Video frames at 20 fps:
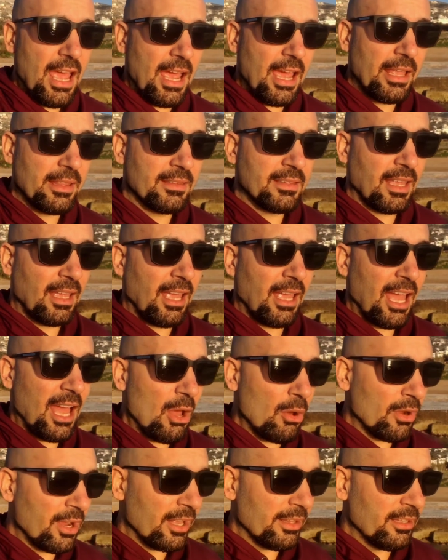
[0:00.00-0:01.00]
and
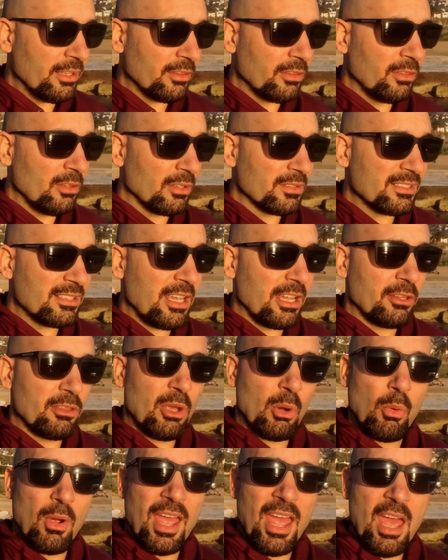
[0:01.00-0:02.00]
how can it not take
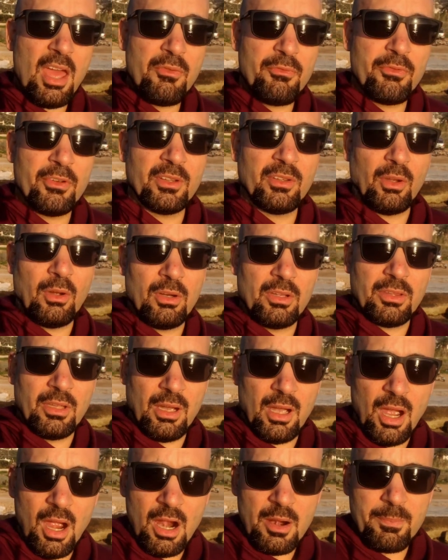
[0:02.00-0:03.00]
no effort on
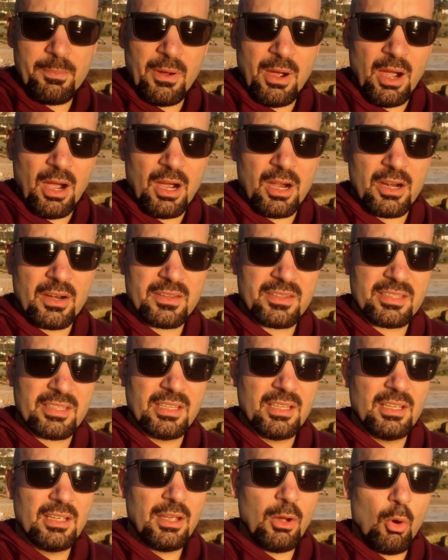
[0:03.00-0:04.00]
our part
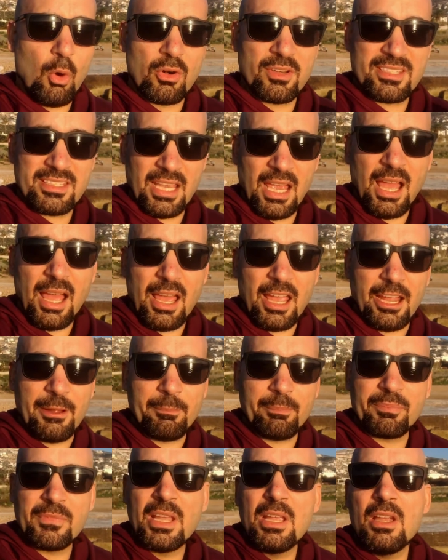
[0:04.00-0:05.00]
or
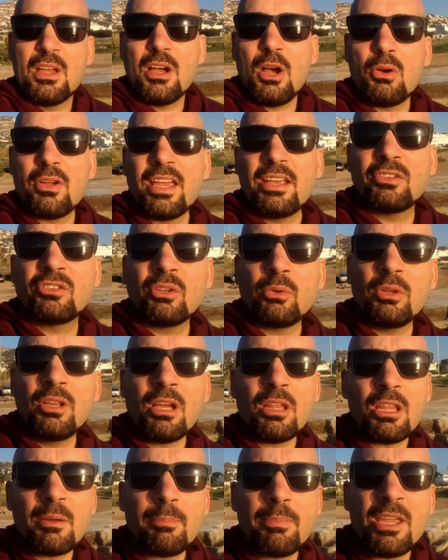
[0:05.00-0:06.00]
time? Okay, so a
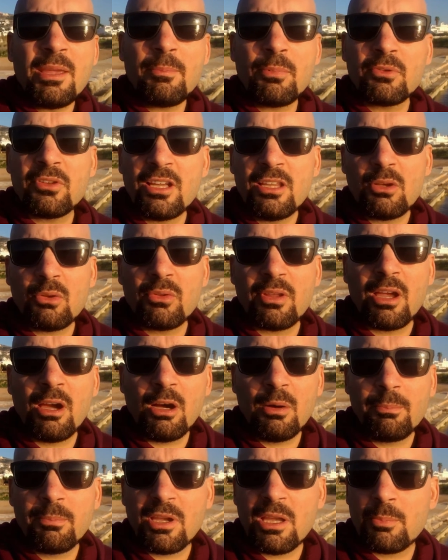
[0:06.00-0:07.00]
lot of people, they don't
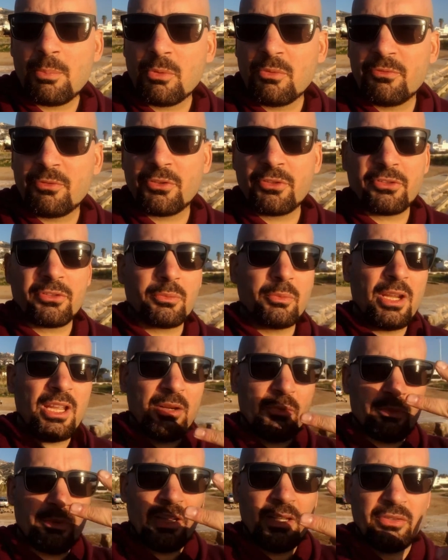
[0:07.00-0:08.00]
help people for
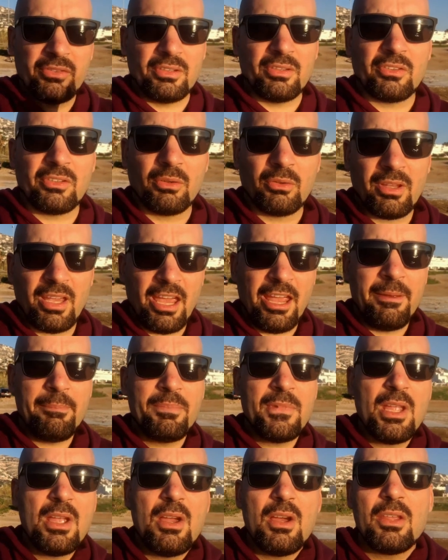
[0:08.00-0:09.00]
three reasons, okay?
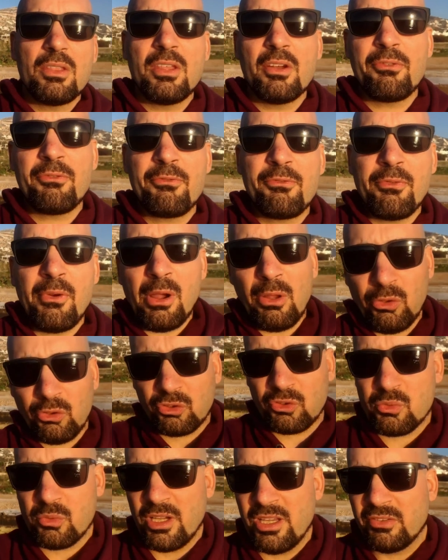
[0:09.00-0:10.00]
The
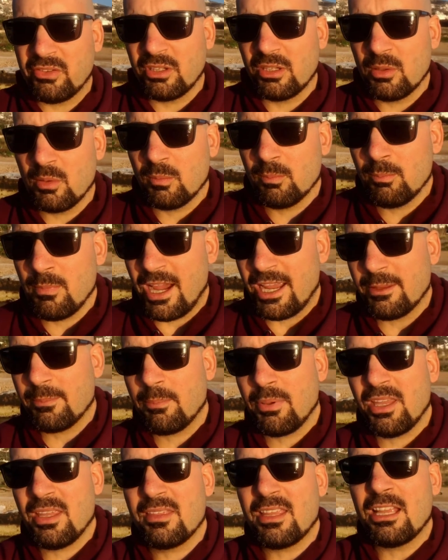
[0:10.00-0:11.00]
first reason
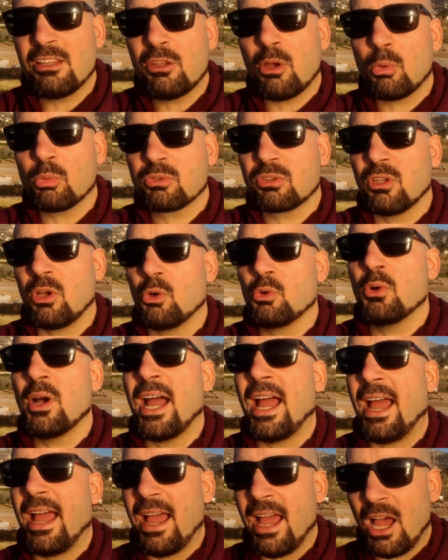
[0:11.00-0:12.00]
might be they don't know
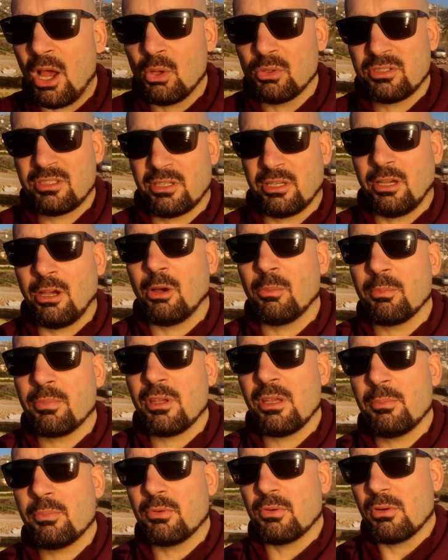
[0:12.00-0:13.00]
how to help
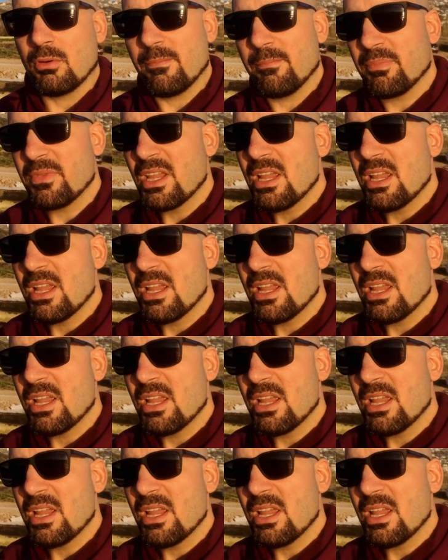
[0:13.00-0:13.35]
people.